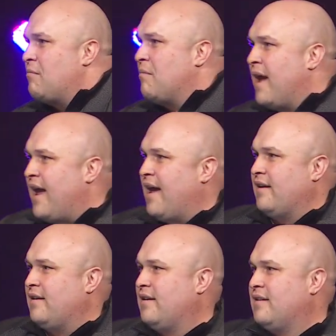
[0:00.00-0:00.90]
Amen. Amen.
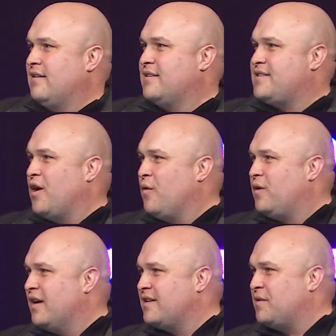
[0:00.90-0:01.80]
So
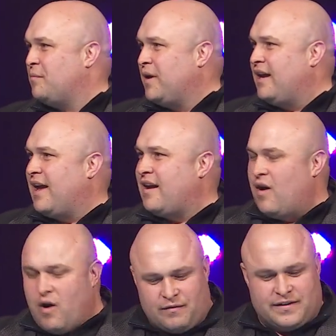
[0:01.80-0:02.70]
good to be at
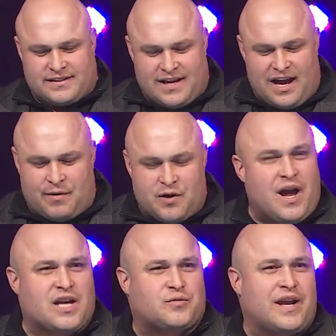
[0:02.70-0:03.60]
Harvest Time. Are you
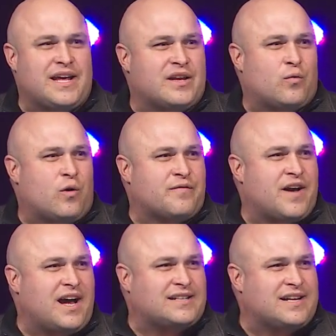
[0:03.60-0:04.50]
guys ready to get in the Word of
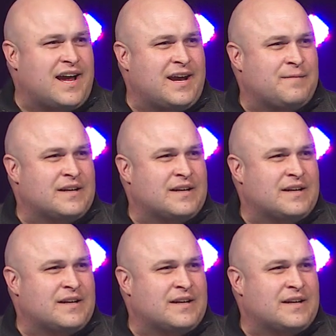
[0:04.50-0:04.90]
God tonight?